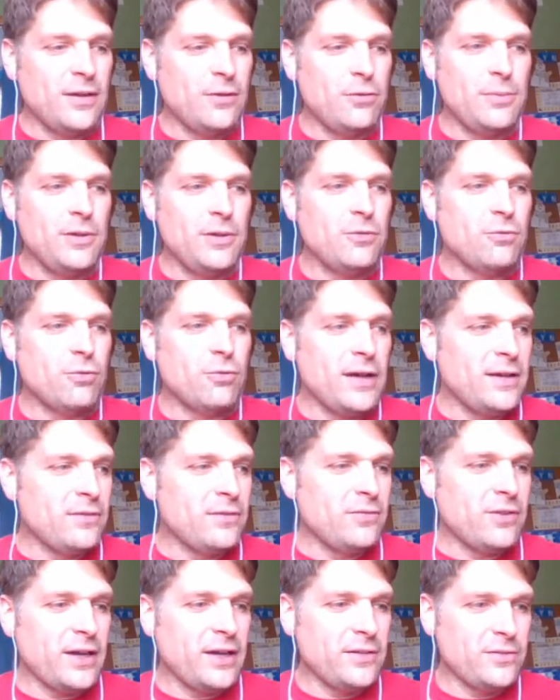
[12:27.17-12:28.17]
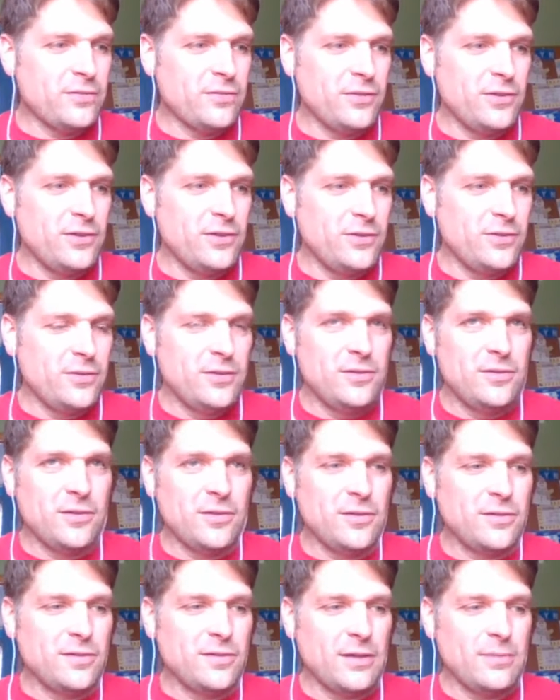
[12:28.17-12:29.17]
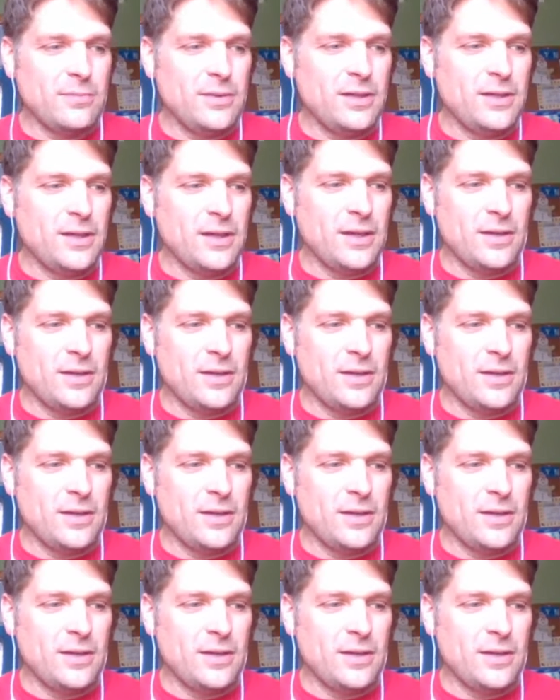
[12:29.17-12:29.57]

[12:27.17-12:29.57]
it would be great advice for you to just send me,